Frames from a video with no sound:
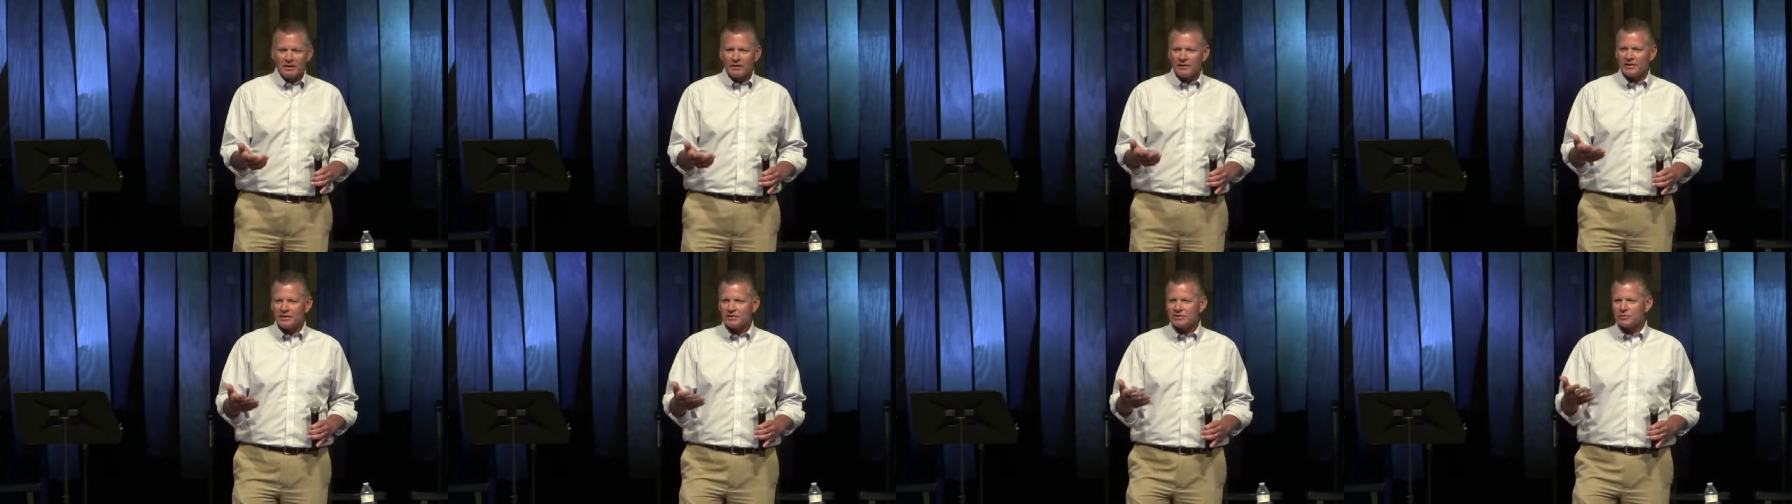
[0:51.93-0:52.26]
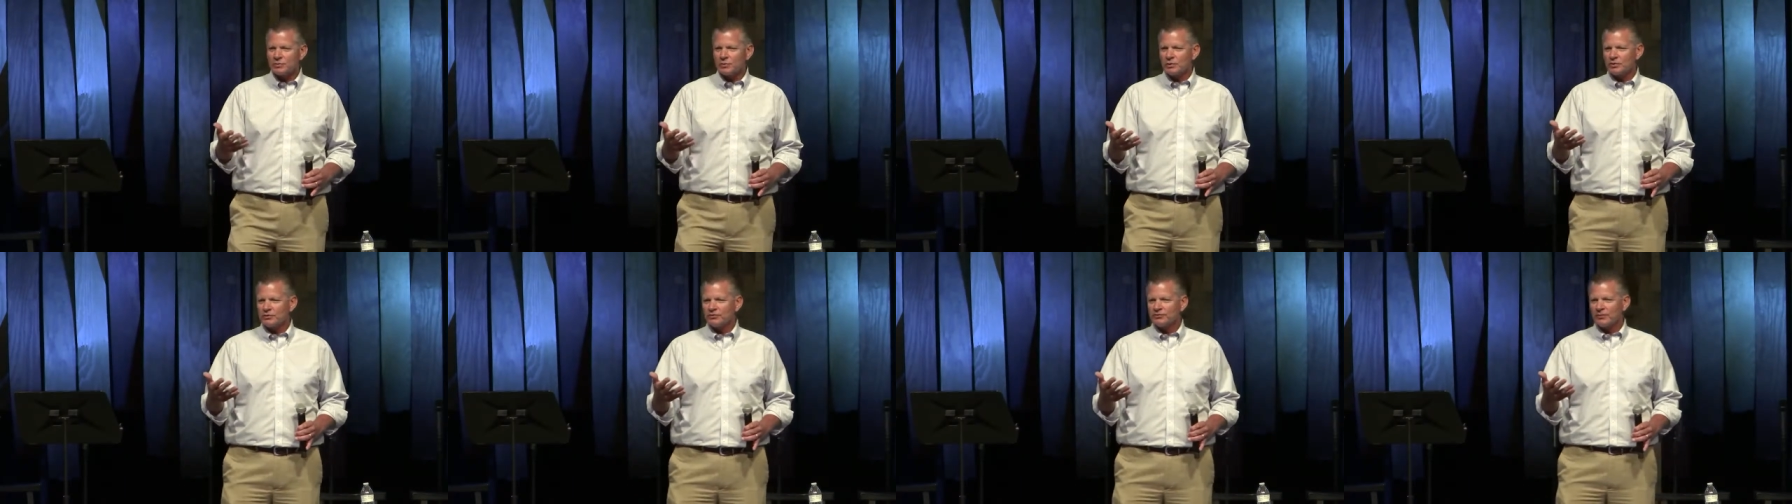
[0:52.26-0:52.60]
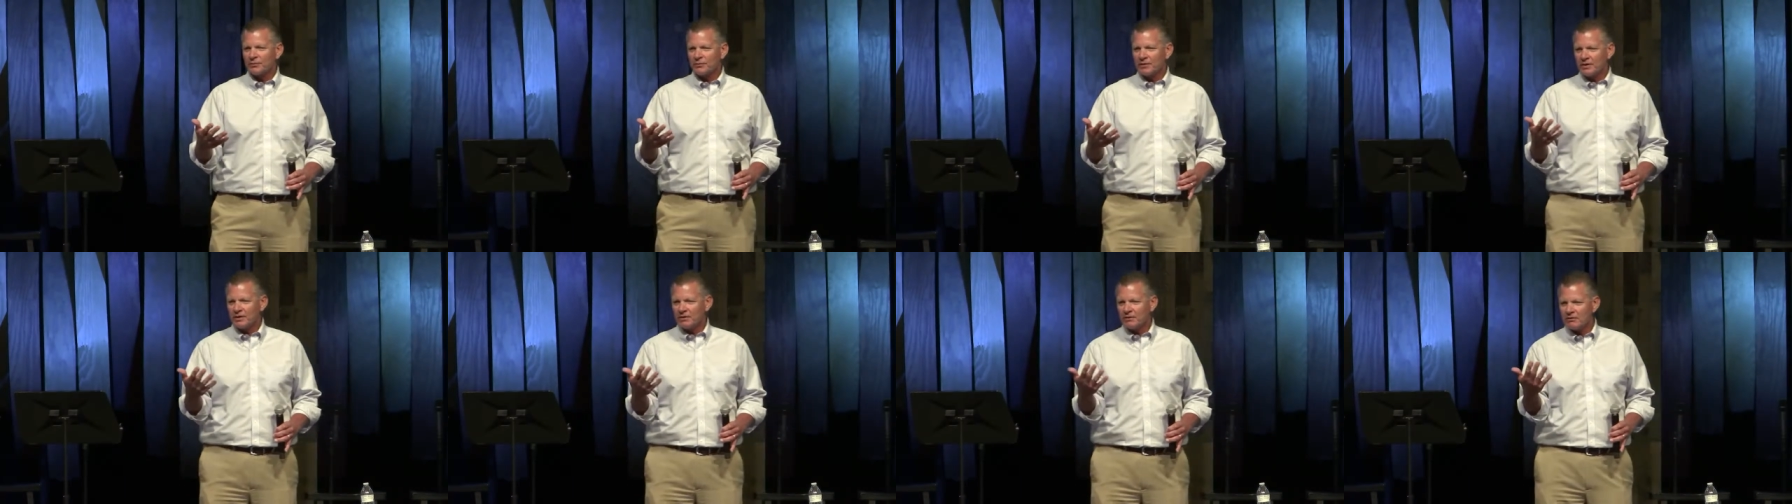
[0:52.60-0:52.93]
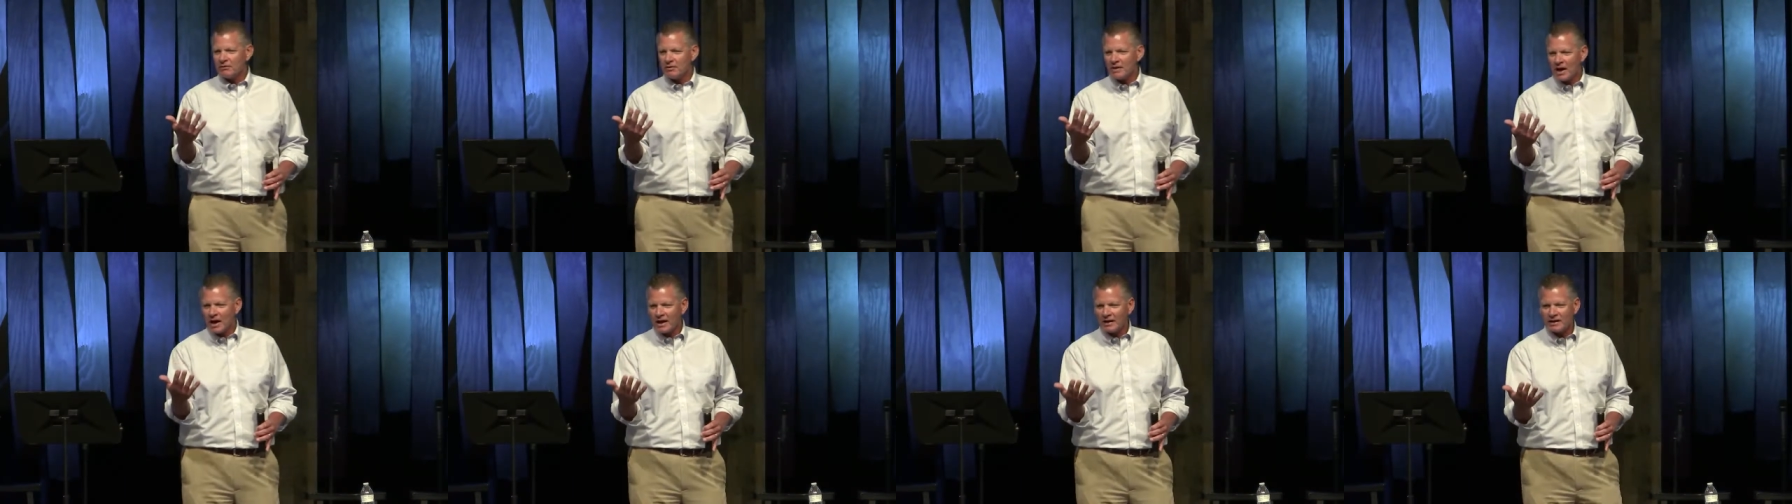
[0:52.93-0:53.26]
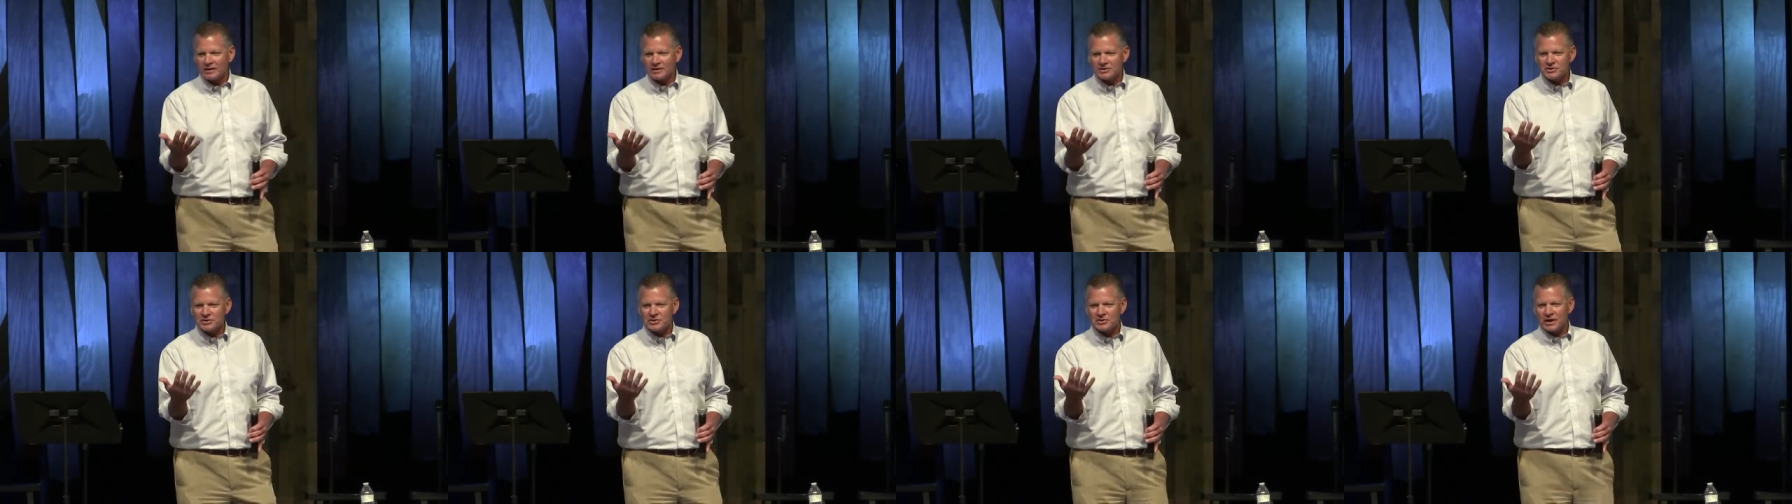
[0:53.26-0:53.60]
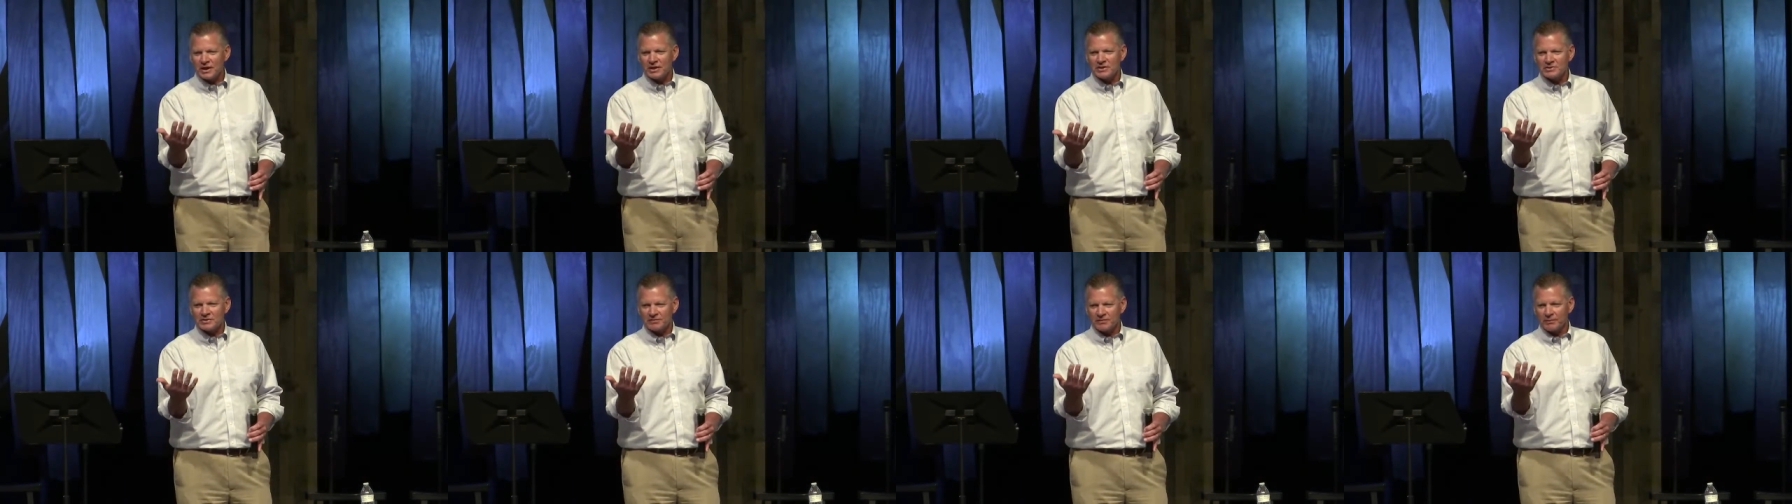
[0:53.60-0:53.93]
This was from the United
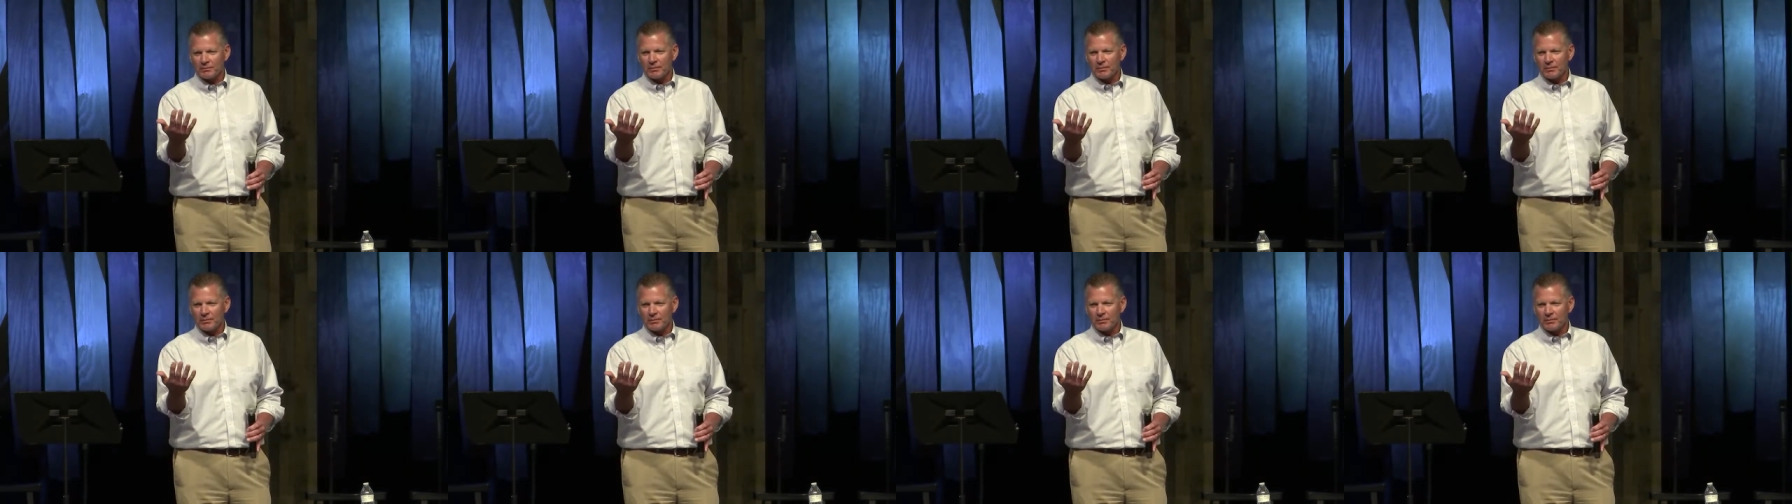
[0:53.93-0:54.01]
States of